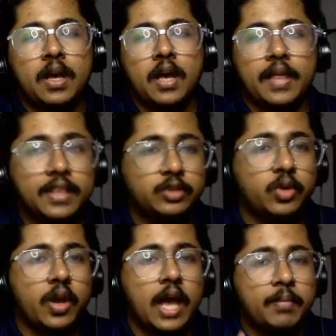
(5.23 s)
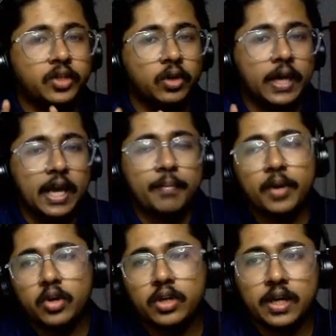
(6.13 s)
In this video, I'll be talking
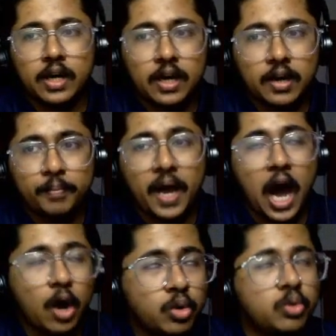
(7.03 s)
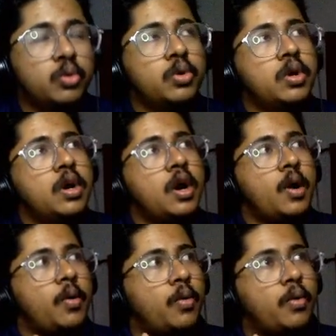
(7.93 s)
about how
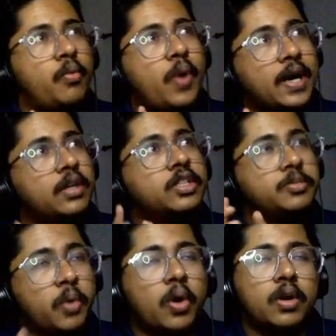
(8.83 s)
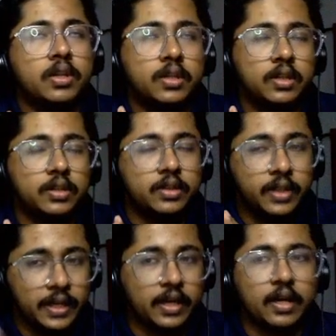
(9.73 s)
one small
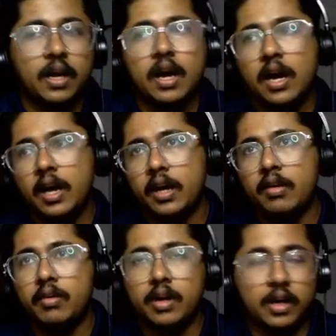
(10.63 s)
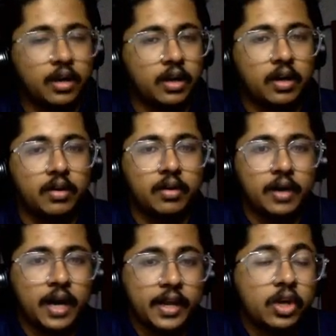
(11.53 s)
thing
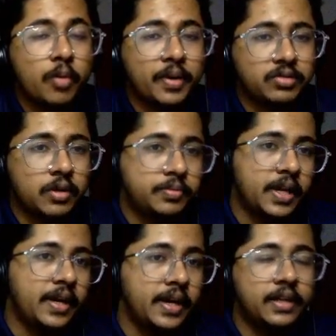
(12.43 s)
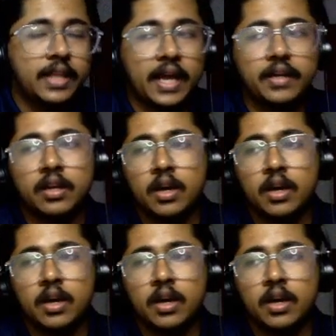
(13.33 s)
an e-commerce website did that